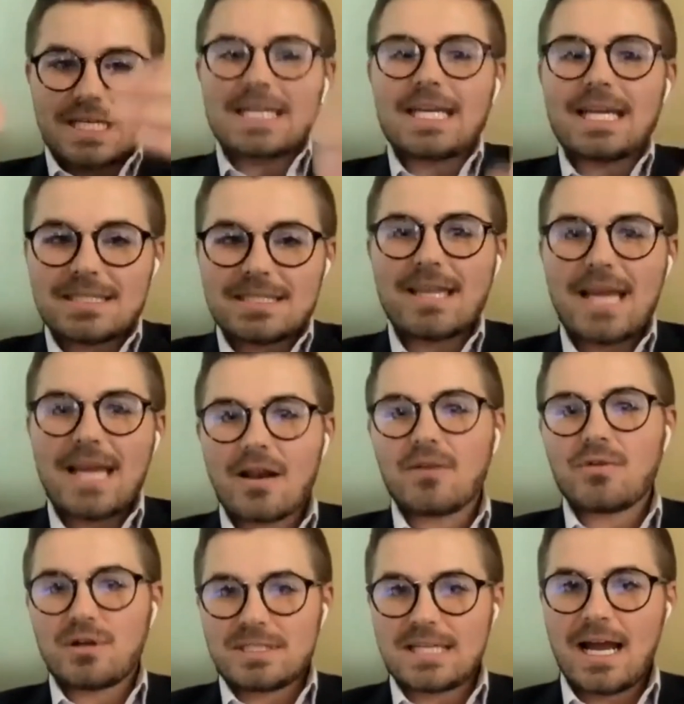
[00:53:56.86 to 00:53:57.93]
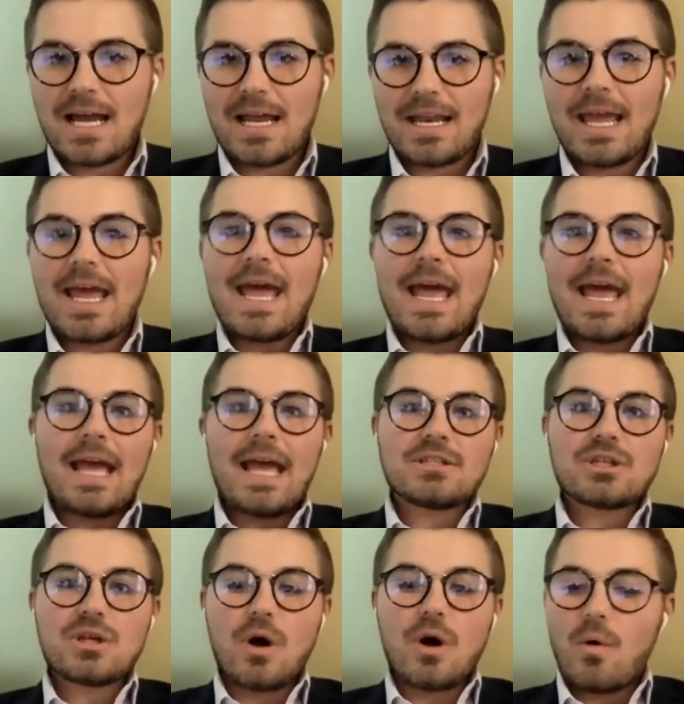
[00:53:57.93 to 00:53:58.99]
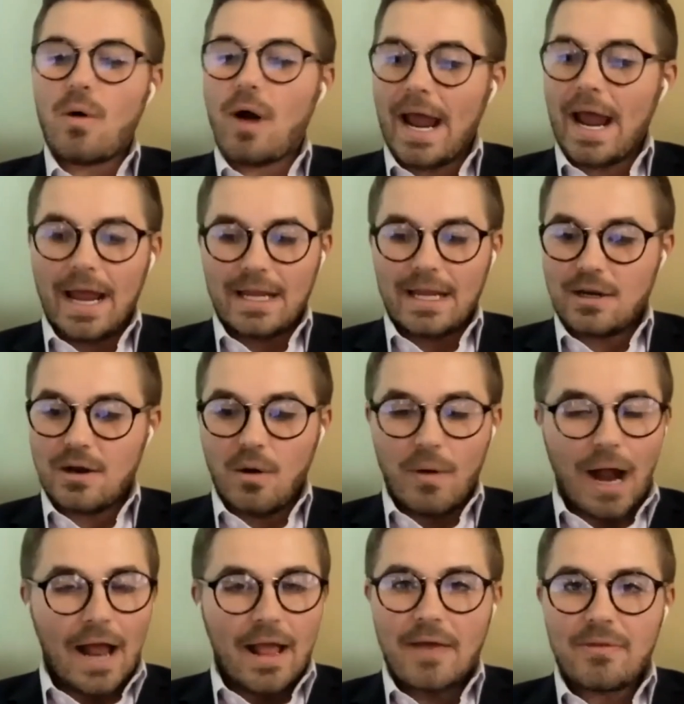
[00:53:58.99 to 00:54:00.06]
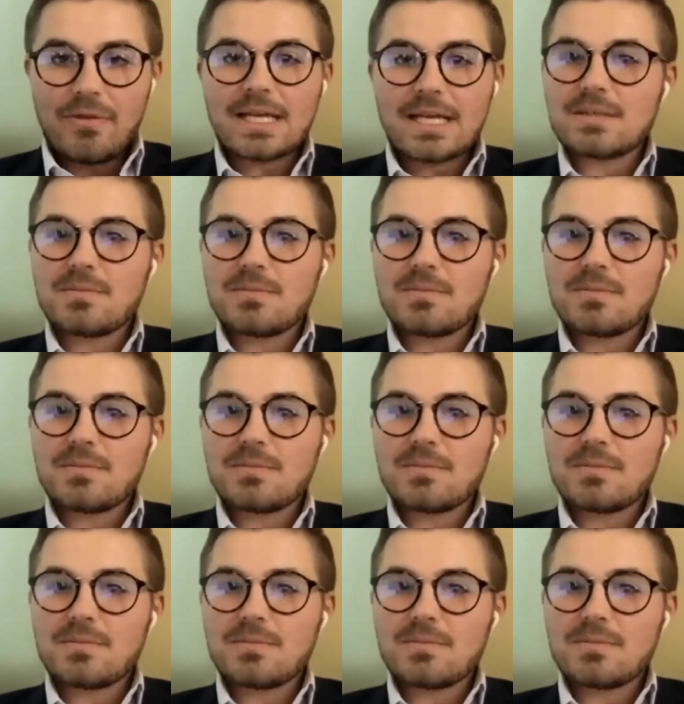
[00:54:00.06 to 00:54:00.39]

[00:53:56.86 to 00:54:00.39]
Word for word: to get to that other side. And so I, I you know, I, I think